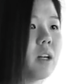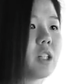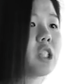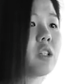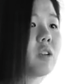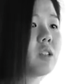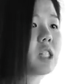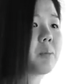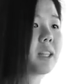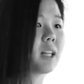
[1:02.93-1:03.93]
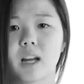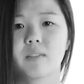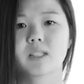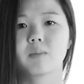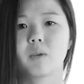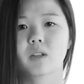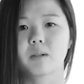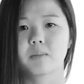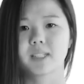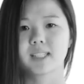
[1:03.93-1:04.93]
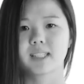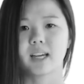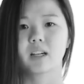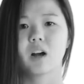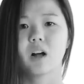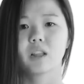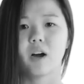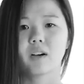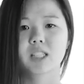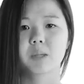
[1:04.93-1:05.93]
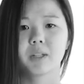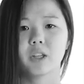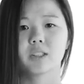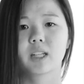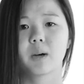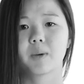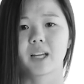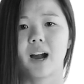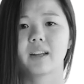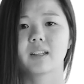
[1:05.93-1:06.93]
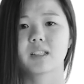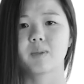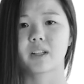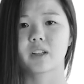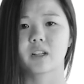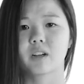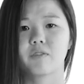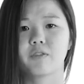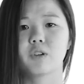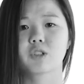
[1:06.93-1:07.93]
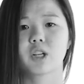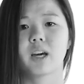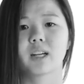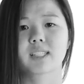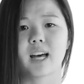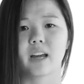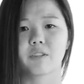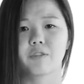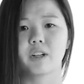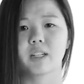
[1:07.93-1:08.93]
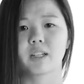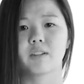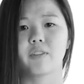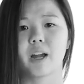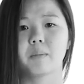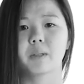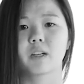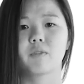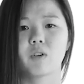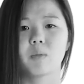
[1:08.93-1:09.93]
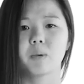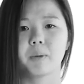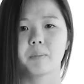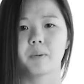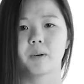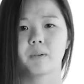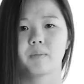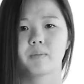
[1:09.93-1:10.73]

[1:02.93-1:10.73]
She yearns to be thought of as more than a mistake, longs to be looked at with kindness rather than confusion, an exotic freak in a family of normal people.